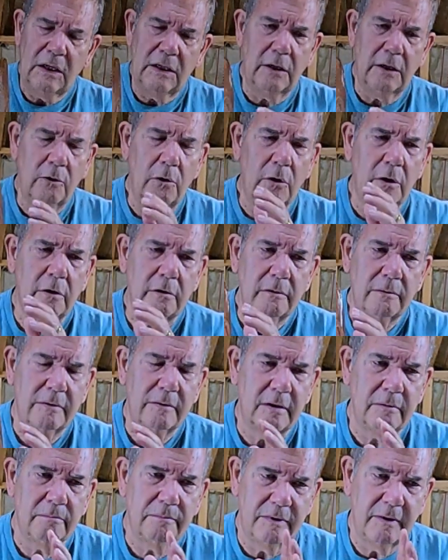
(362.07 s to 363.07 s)
in order,
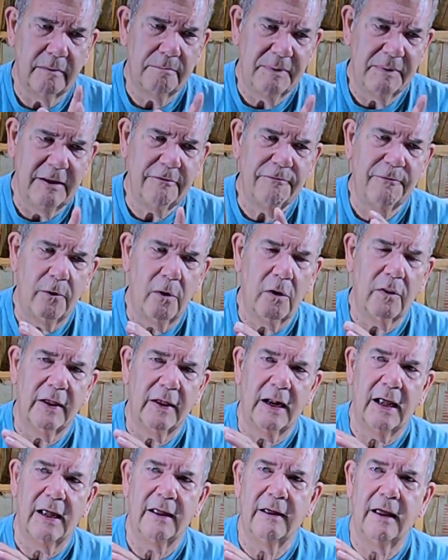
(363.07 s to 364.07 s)
the pitfall
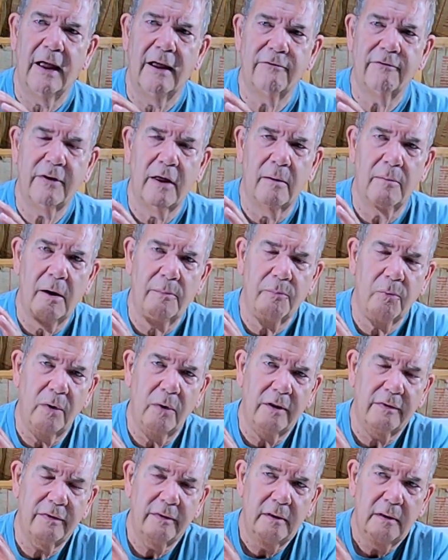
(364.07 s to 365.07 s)
that I have come up
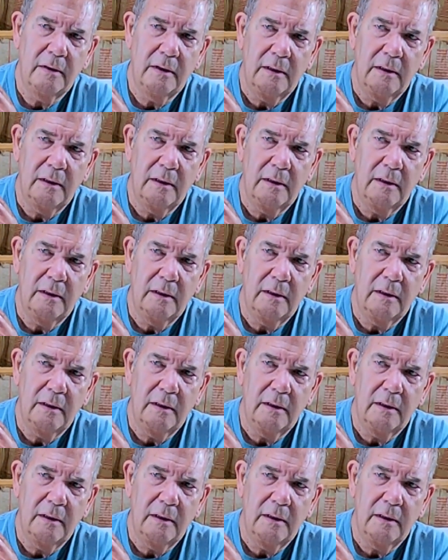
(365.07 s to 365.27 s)
with